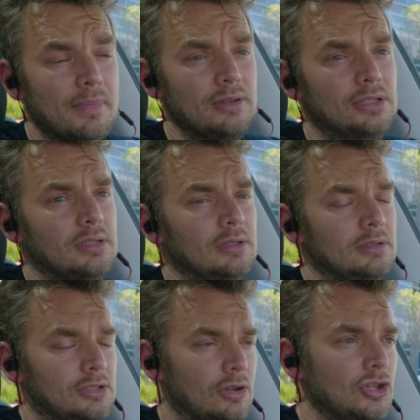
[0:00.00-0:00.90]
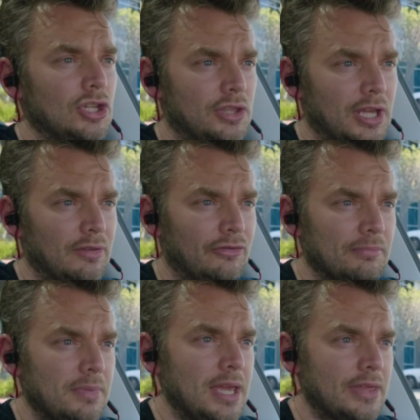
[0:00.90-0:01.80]
the most astonishing thing for
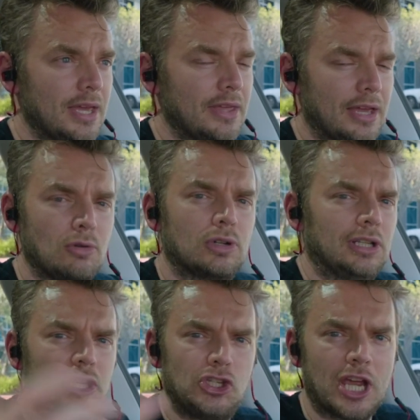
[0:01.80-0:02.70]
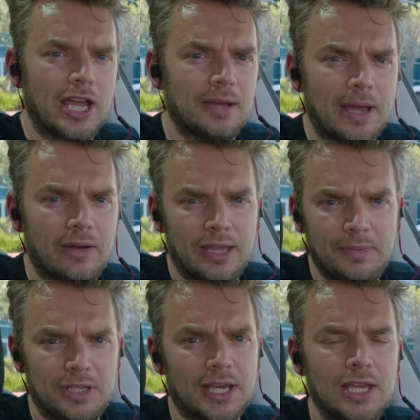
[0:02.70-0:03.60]
me, they all cliche about
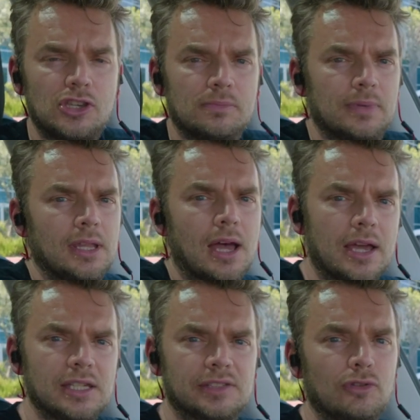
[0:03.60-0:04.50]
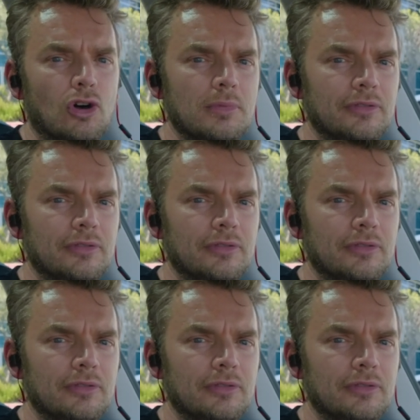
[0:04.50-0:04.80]
imitation being the highest form